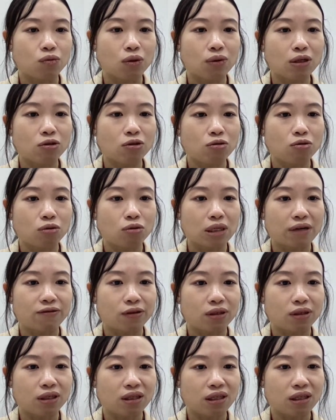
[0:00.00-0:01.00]
we want to
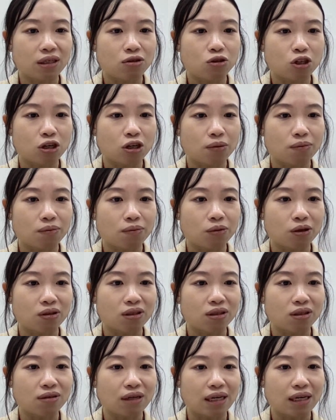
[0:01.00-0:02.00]
definitely drop
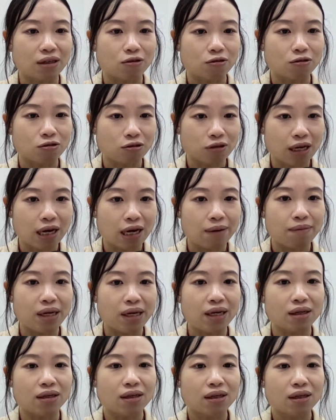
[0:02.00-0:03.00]
model and also car
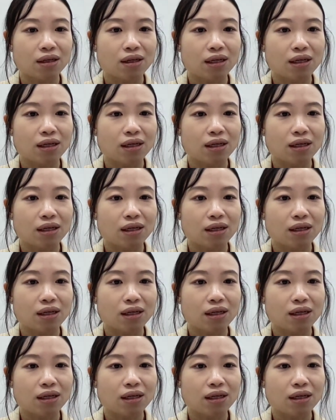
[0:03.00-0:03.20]
make,